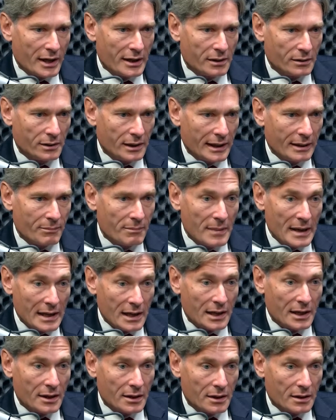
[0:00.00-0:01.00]
to let
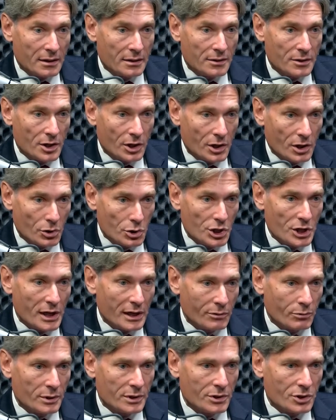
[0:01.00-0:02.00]
Medicare
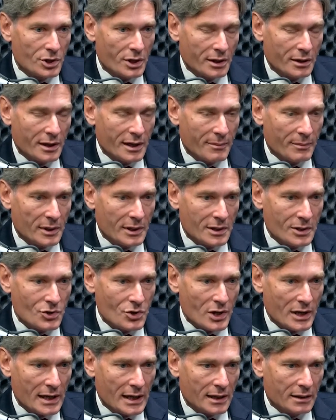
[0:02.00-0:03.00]
negotiate with the drug companies
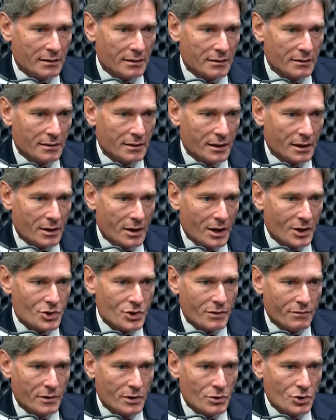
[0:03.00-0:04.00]
to get the
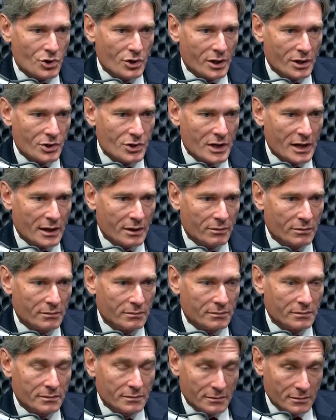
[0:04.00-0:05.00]
cost of those drugs down.
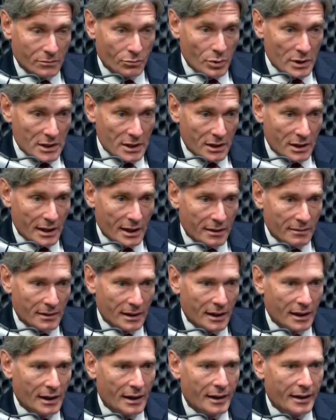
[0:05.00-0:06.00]
We did that.
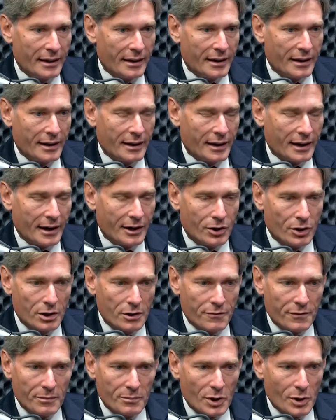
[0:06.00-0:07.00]
I
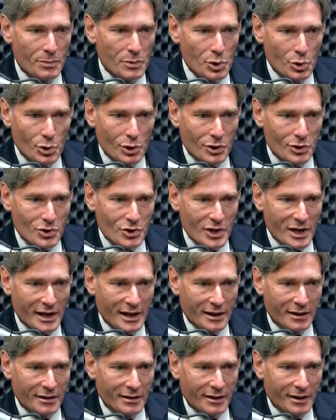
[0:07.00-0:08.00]
heard from commuters
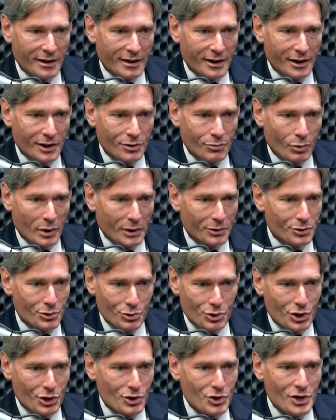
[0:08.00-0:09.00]
and, well, New
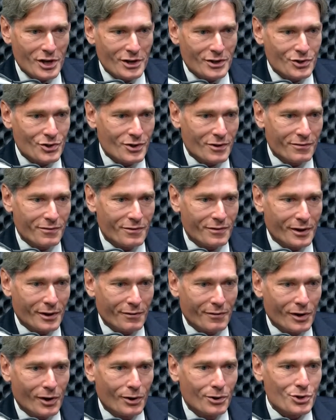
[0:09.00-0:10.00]
Jerseyans of,
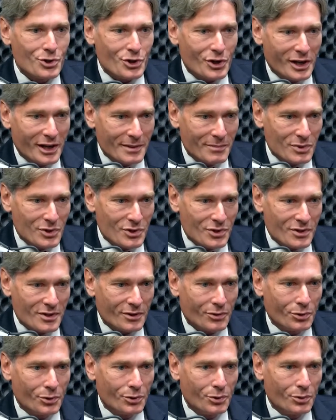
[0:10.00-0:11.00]
of all stripes
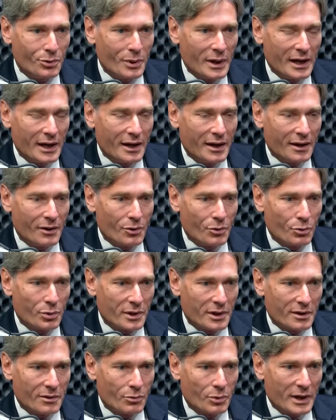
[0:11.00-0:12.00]
who
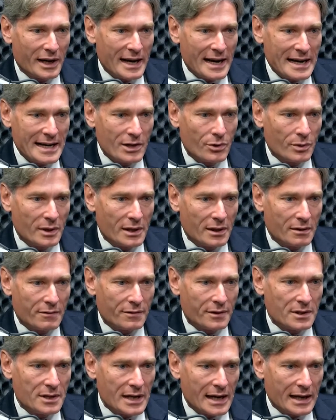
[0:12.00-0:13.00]
were, were angry that
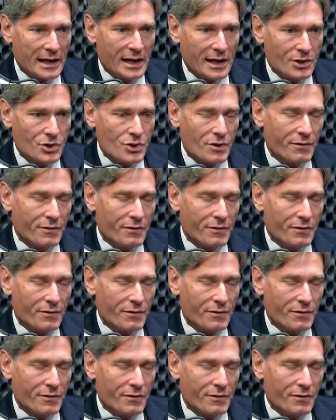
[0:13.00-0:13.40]
for decades the